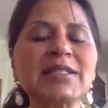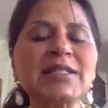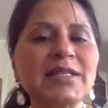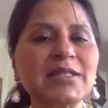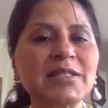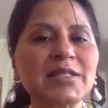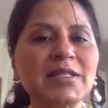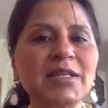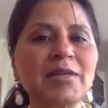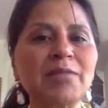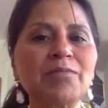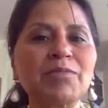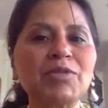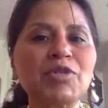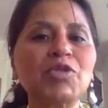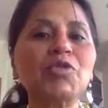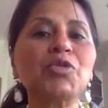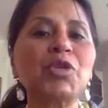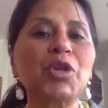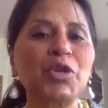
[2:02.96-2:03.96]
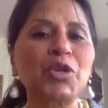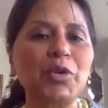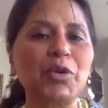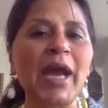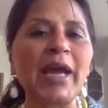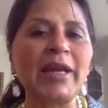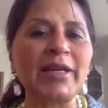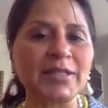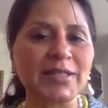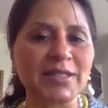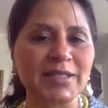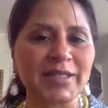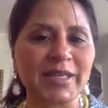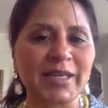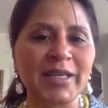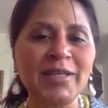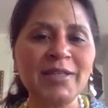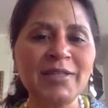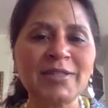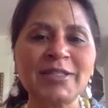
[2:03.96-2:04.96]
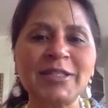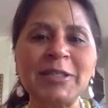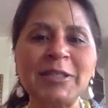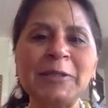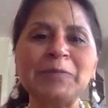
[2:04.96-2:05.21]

system to the United States